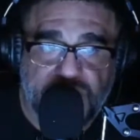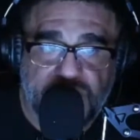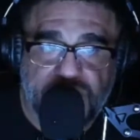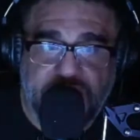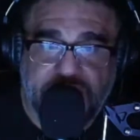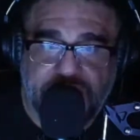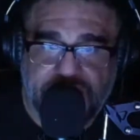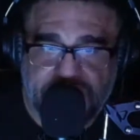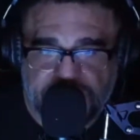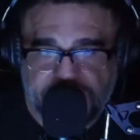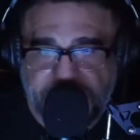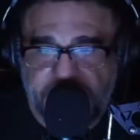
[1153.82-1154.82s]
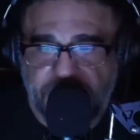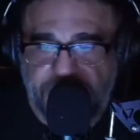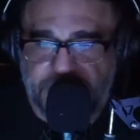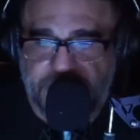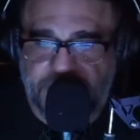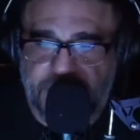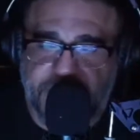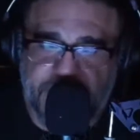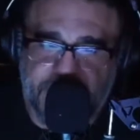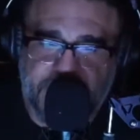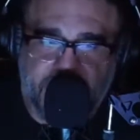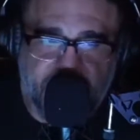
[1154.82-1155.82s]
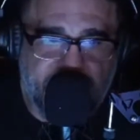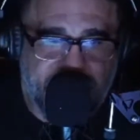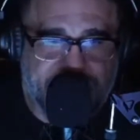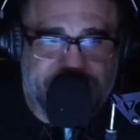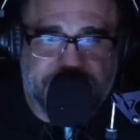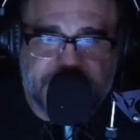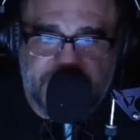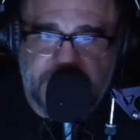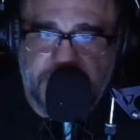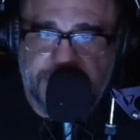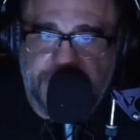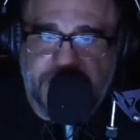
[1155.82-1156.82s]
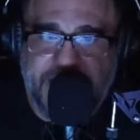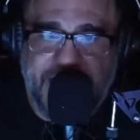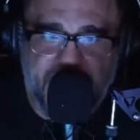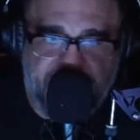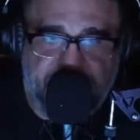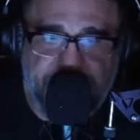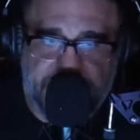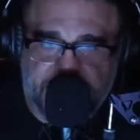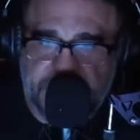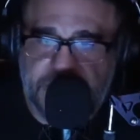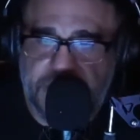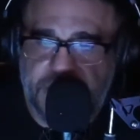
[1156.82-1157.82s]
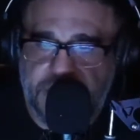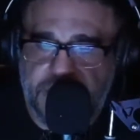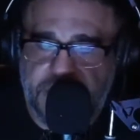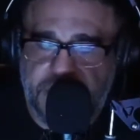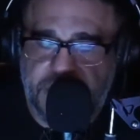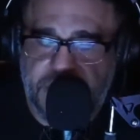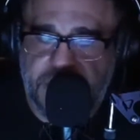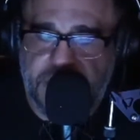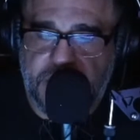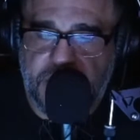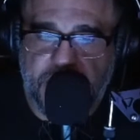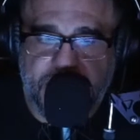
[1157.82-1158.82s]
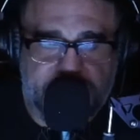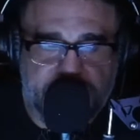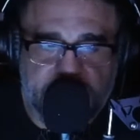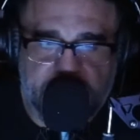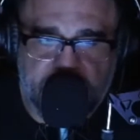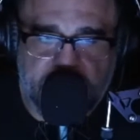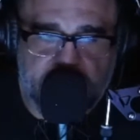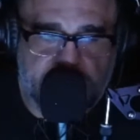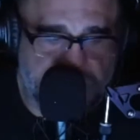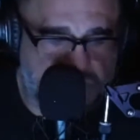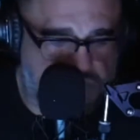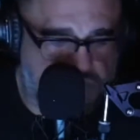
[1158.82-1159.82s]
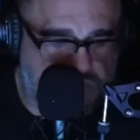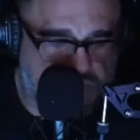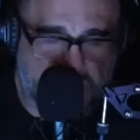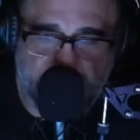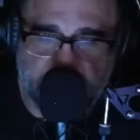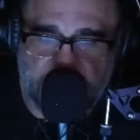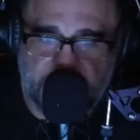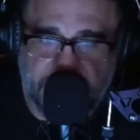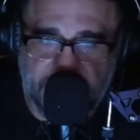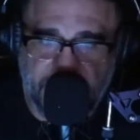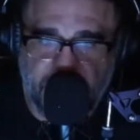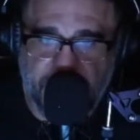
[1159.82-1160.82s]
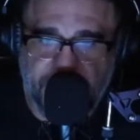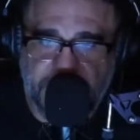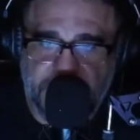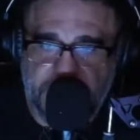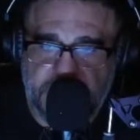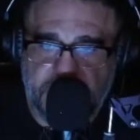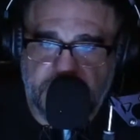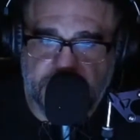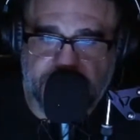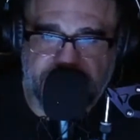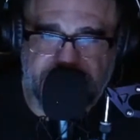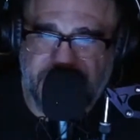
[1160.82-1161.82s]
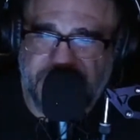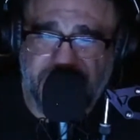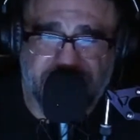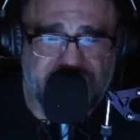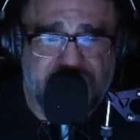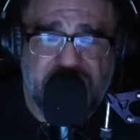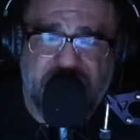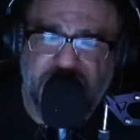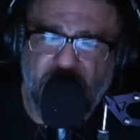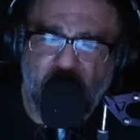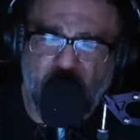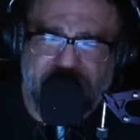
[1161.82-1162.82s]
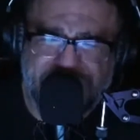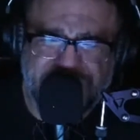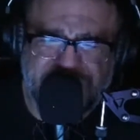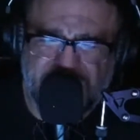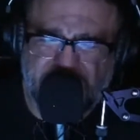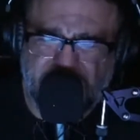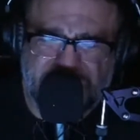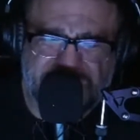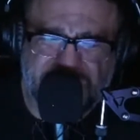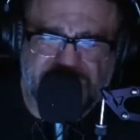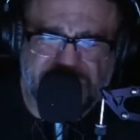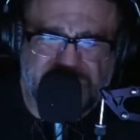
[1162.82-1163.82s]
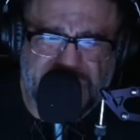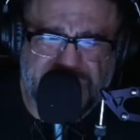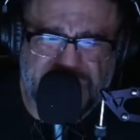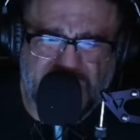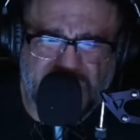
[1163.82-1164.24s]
And speaking of entertaining, did you guys see the outfits on these dudes that were like rhyming or I know YG, that's pretty much the only